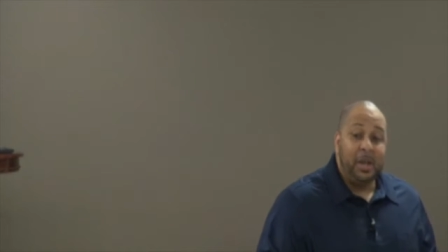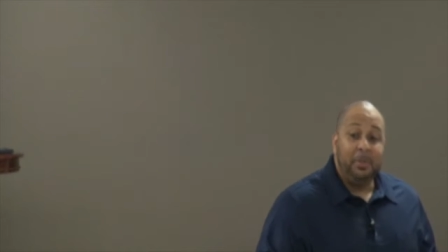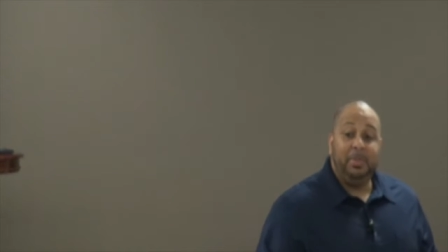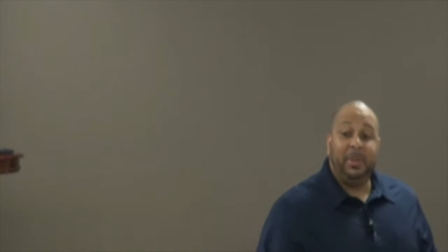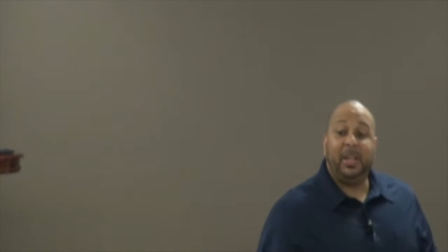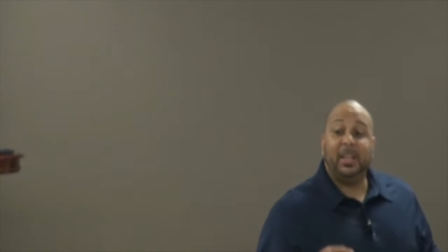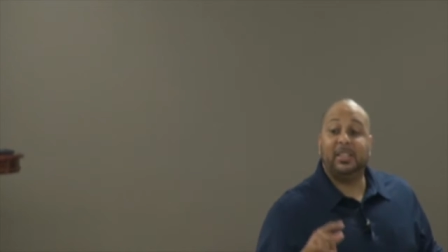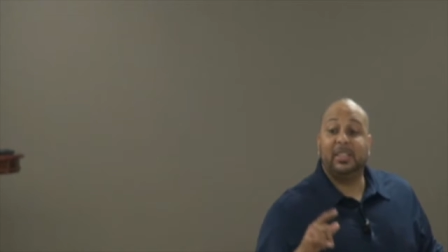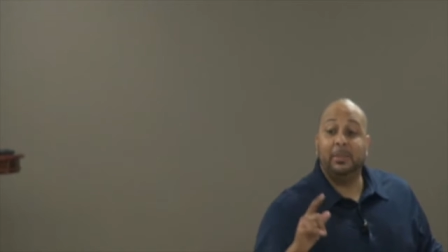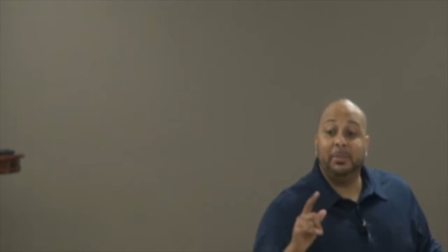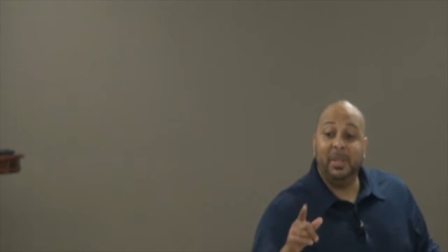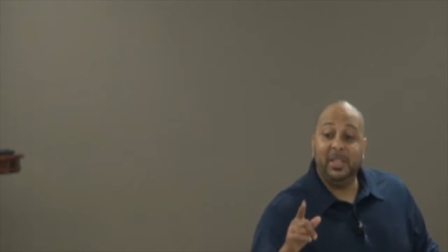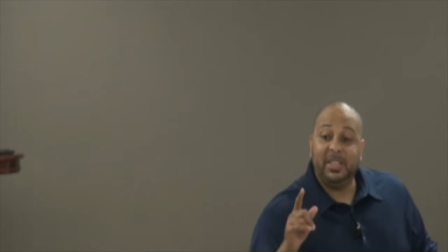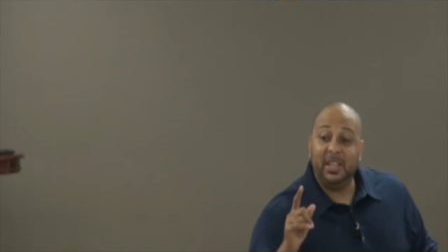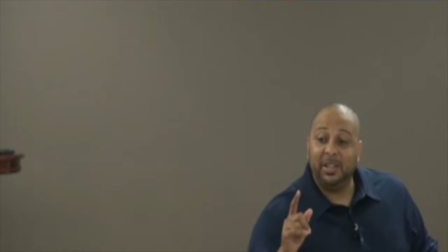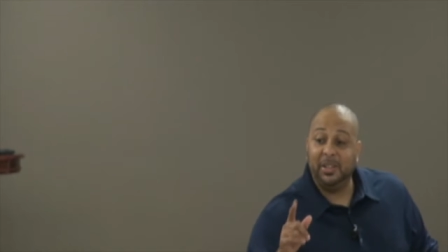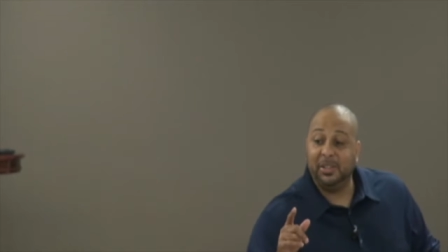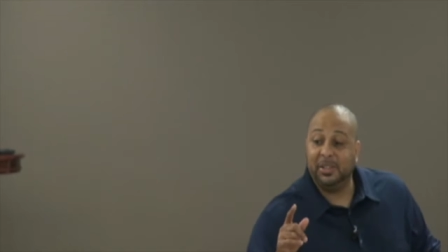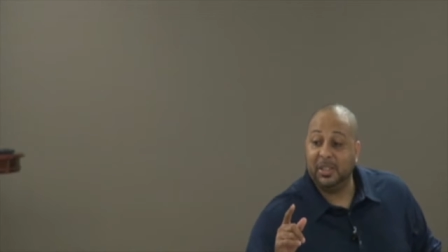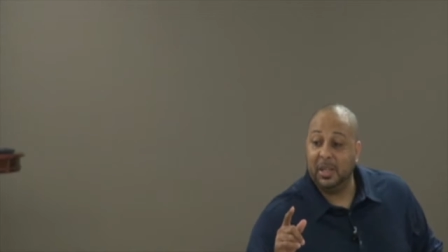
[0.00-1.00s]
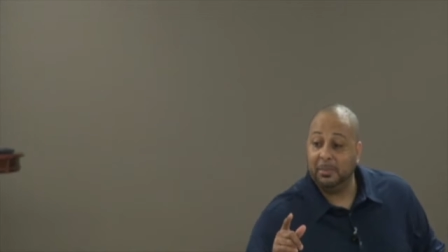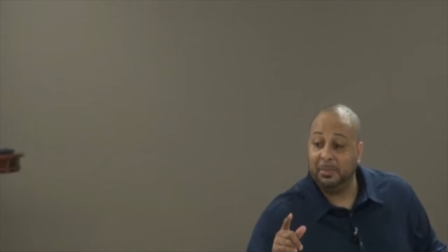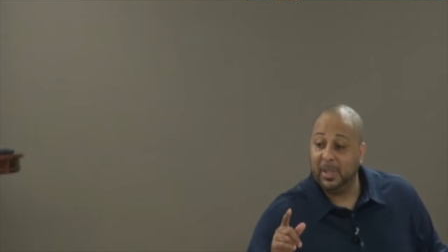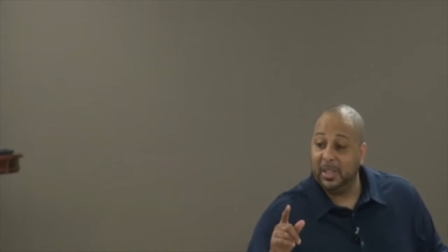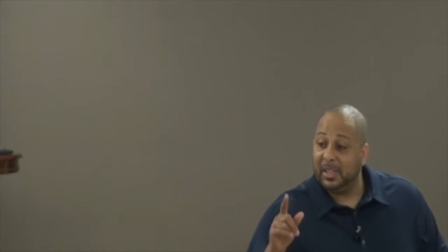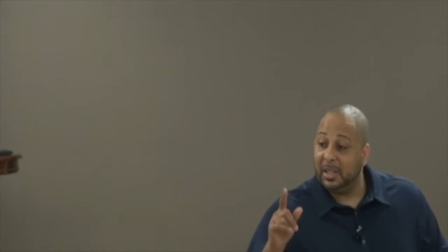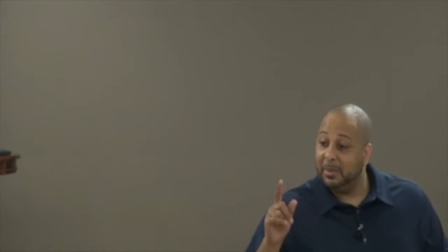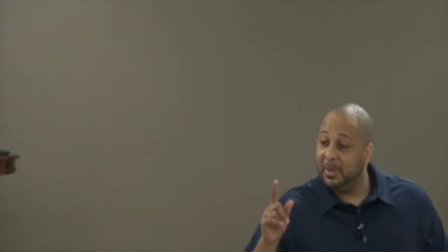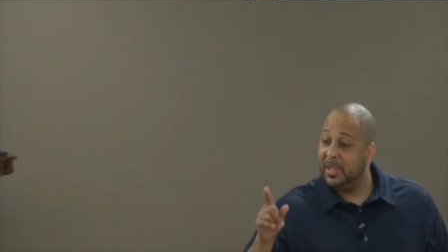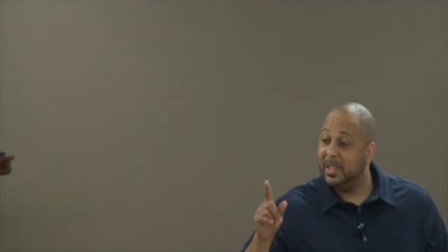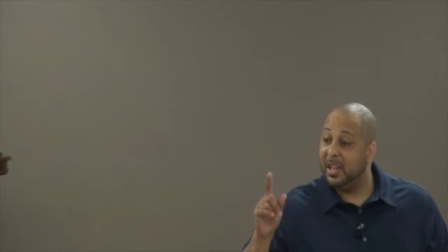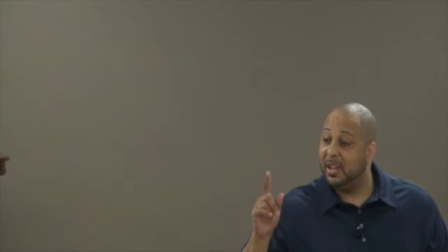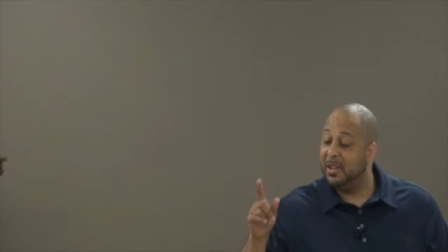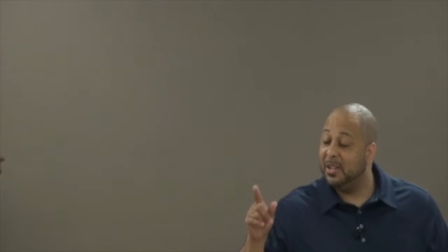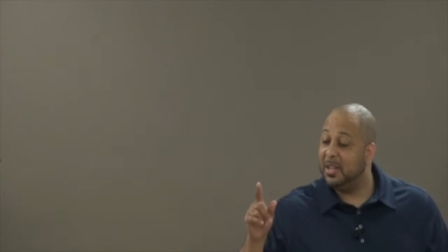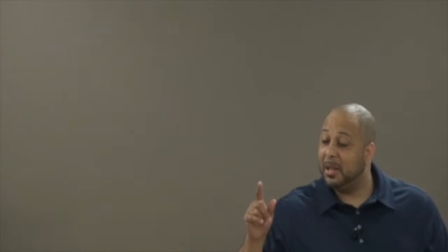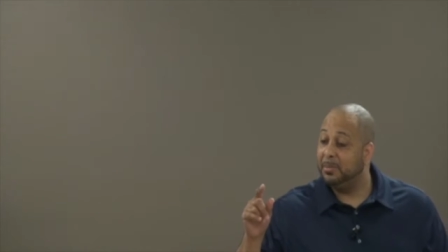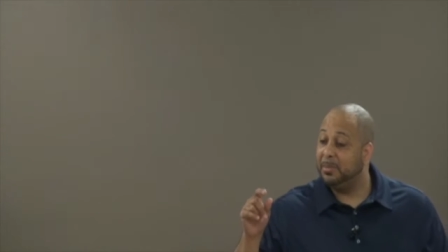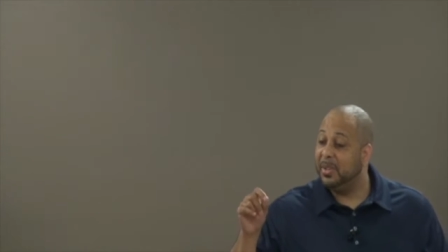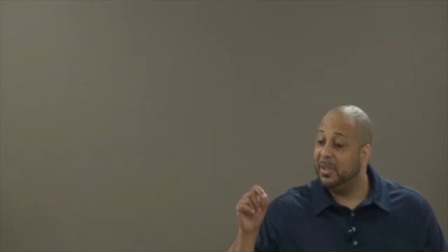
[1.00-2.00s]
Because let me tell you something, let me tell you
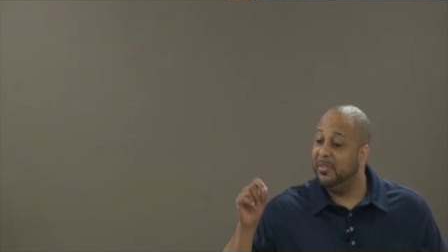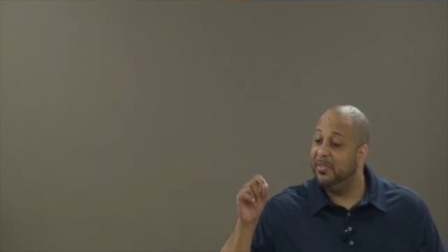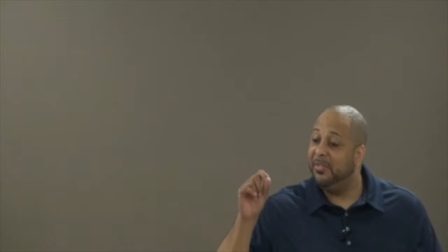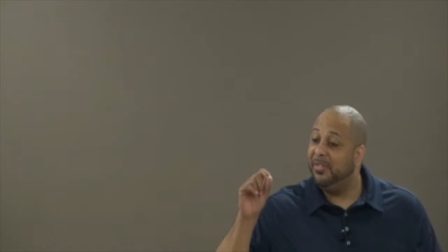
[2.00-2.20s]
something.